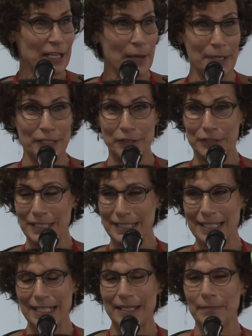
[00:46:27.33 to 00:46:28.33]
I mean, to
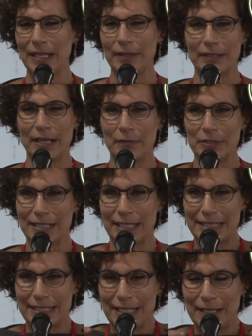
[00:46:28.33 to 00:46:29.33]
see him, he, he was
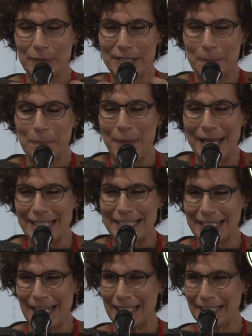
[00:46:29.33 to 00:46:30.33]
just, he was
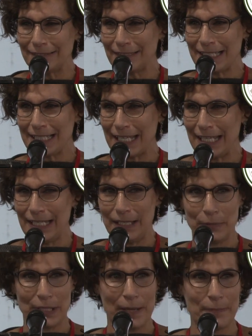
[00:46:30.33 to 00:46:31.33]
emaciatedly skinny
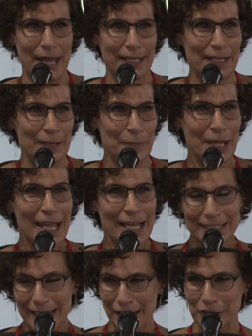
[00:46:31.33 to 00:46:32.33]
when I met him.
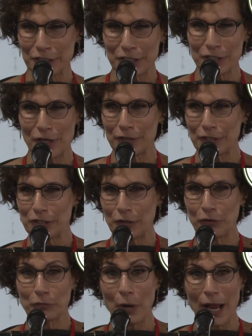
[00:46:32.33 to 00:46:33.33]
He's actually started to
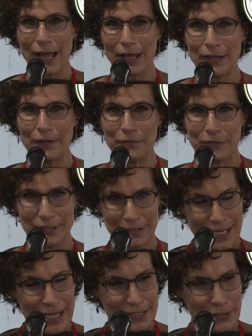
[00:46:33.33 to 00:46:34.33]
thrive and
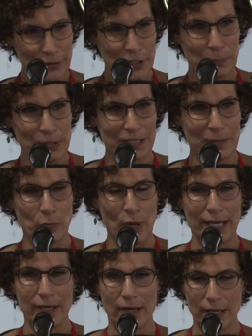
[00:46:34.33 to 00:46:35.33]
starting to put some
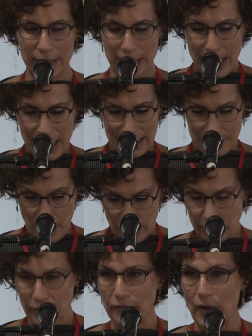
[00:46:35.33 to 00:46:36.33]
weight on. His
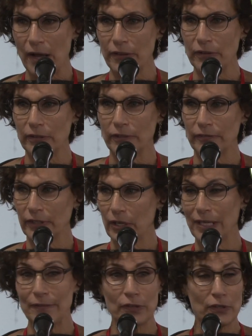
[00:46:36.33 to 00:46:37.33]
mother and father, have,
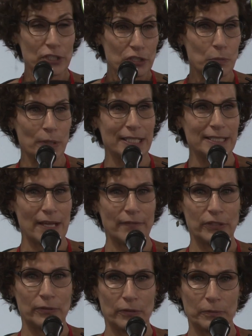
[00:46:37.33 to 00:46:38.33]
you know, even though he's a
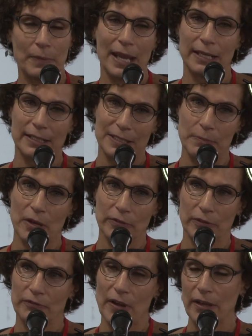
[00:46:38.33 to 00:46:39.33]
twenty-seven-year-old man, his
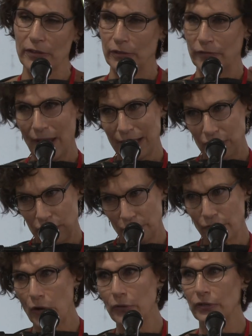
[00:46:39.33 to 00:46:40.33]
mother and father have had to
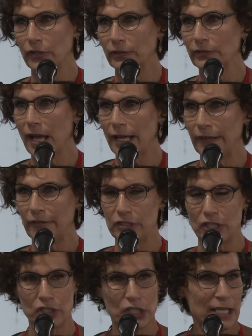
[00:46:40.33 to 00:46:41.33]
devote their life
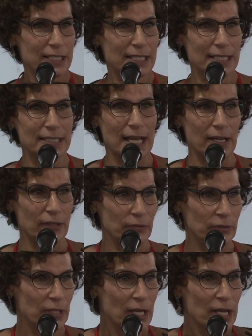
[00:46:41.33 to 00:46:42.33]
to chasing
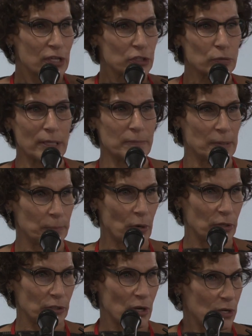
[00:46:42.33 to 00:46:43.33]
down treatment
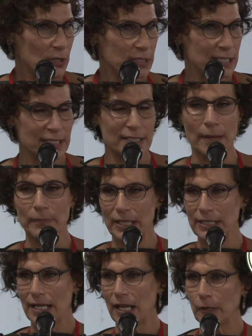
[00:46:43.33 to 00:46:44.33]
protocols and
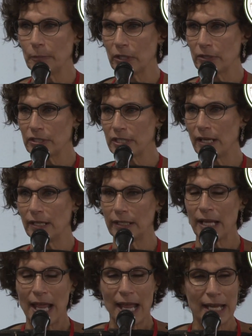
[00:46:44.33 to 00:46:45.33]
something to help their son.
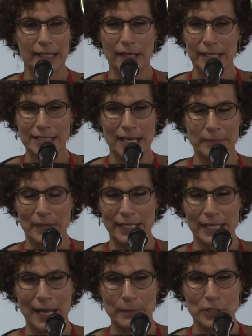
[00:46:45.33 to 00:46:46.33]
And the last time
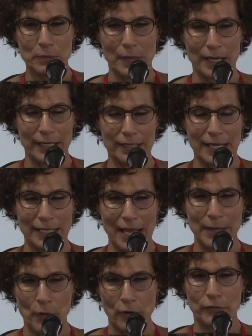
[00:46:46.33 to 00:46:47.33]
they came to my, they
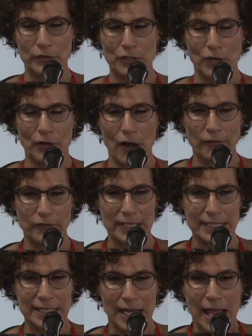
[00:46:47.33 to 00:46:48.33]
came over to our
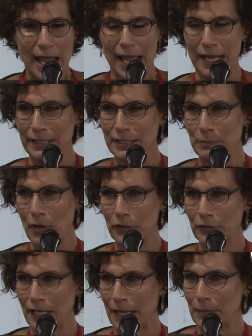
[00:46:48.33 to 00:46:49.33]
office, and his
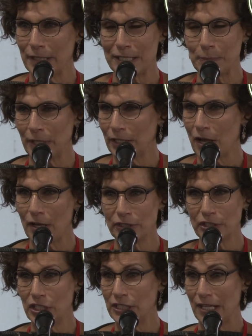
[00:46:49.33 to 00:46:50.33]
mother gave me this big hug,
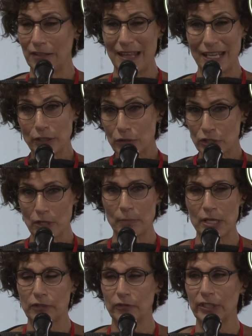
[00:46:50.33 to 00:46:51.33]
and she said, thank you so
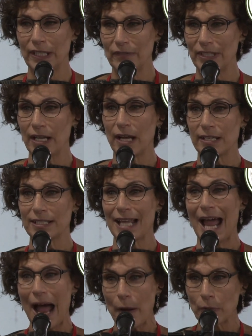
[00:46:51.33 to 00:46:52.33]
much for giving us
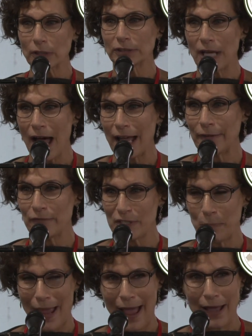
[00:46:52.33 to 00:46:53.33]
our lives
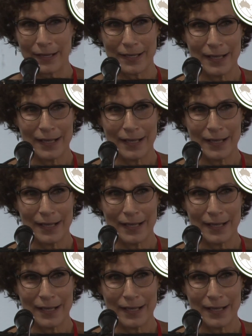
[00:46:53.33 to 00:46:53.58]
back,